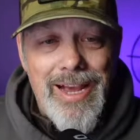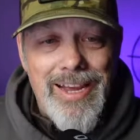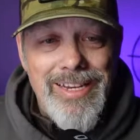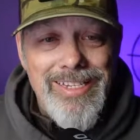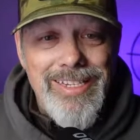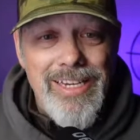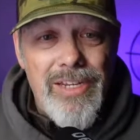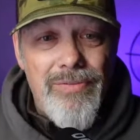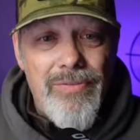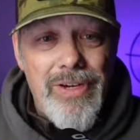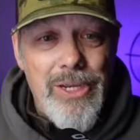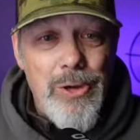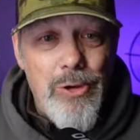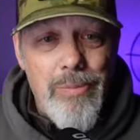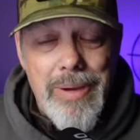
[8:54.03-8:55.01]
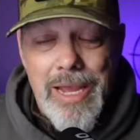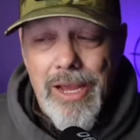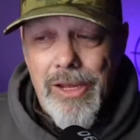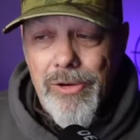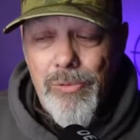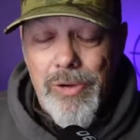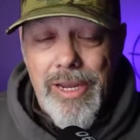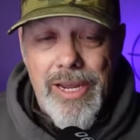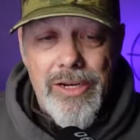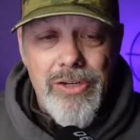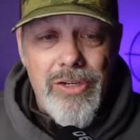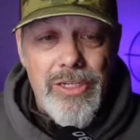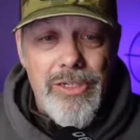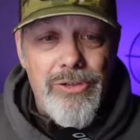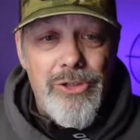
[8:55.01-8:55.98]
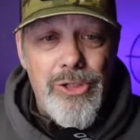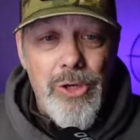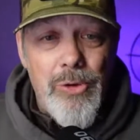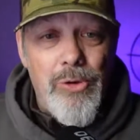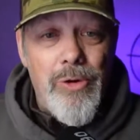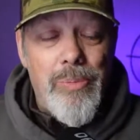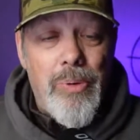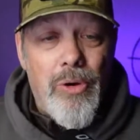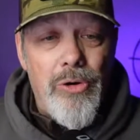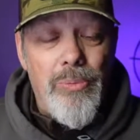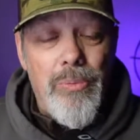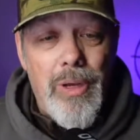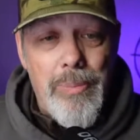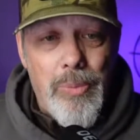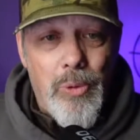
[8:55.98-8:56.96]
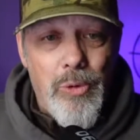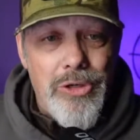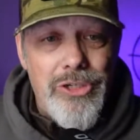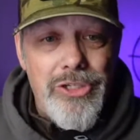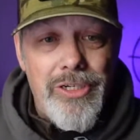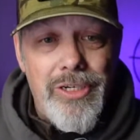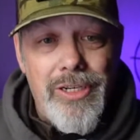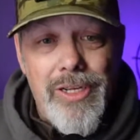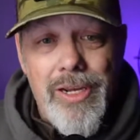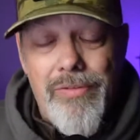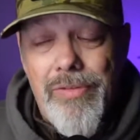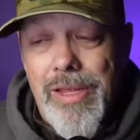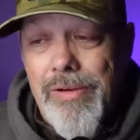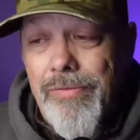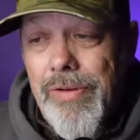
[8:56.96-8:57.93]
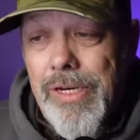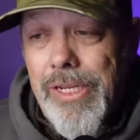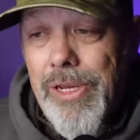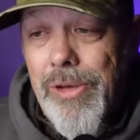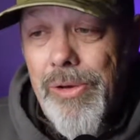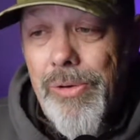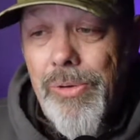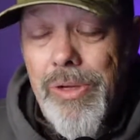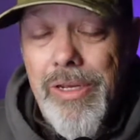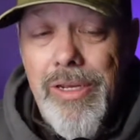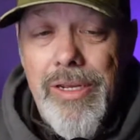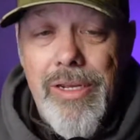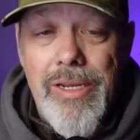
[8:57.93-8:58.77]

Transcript: I had seen a video about, and we actually showed a portion of that video.